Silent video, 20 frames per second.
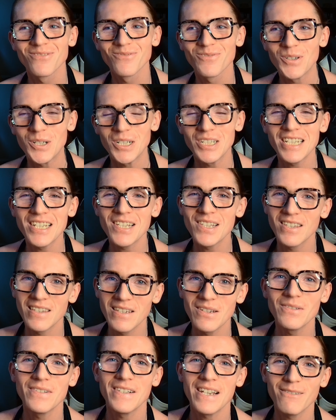or
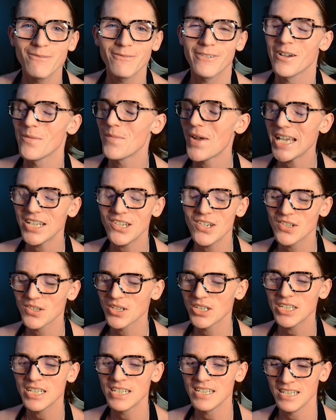disassociate from. I just
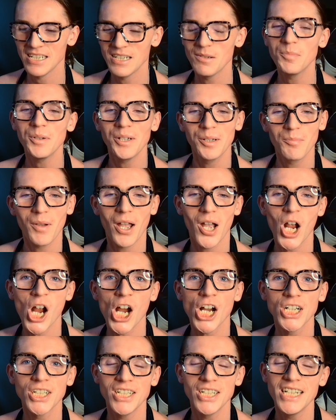couldn't. It'd break my
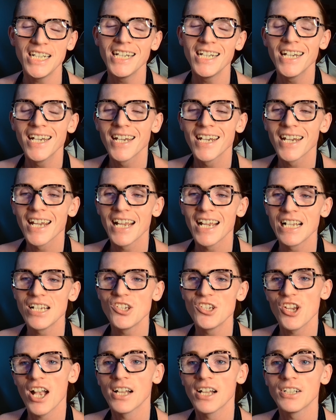heart, and
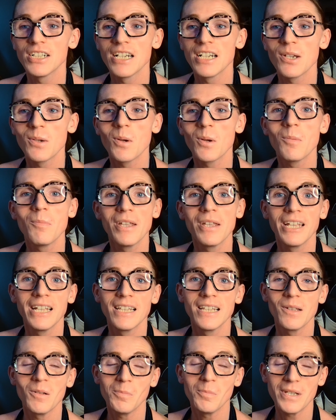it'd shatter into a
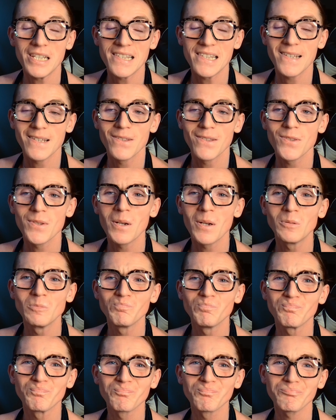million little pieces. So
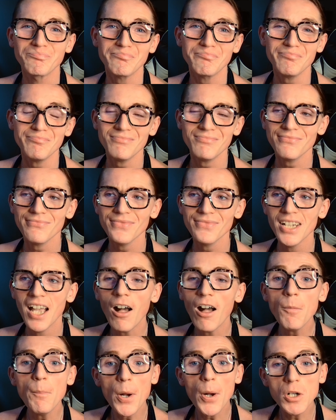
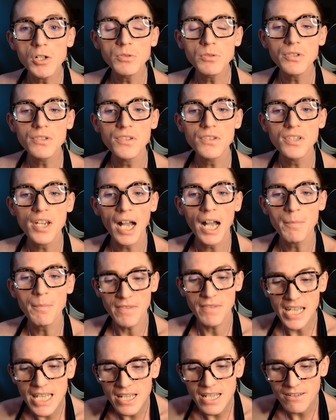I'll post. I'm
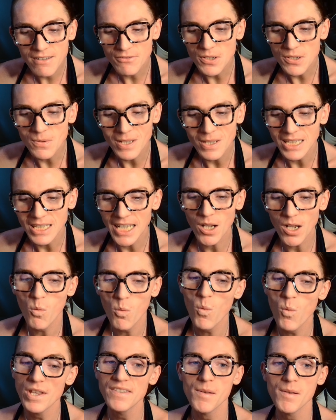thinking of doing like a
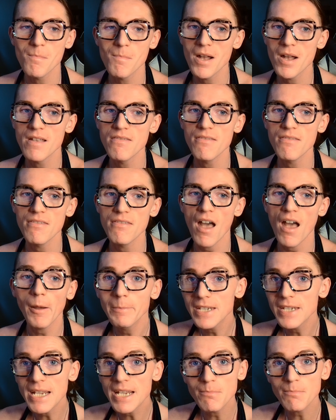once-a-month
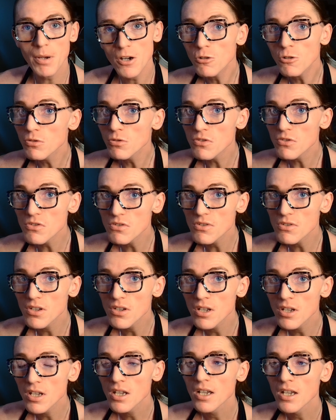update post,
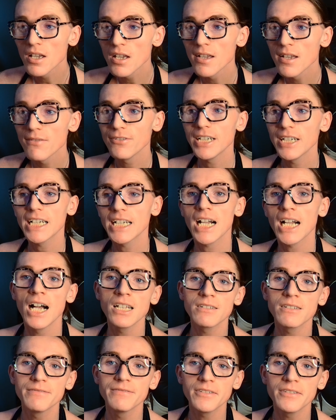very
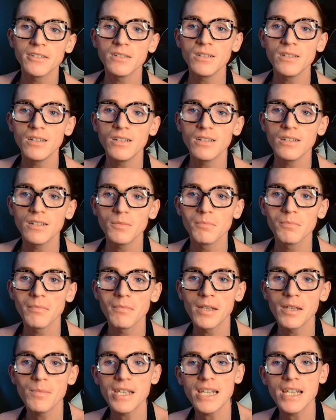colorful,
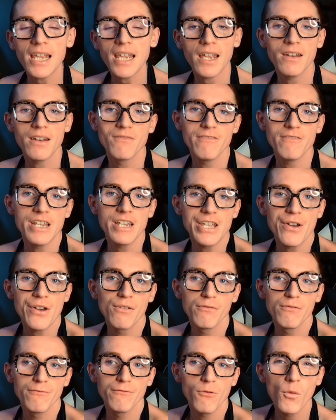maybe in a
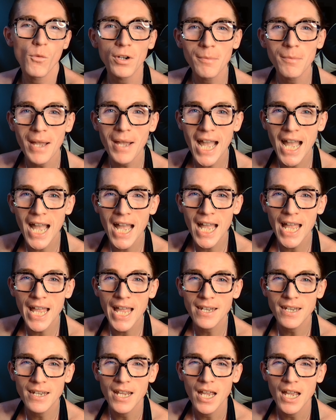video format.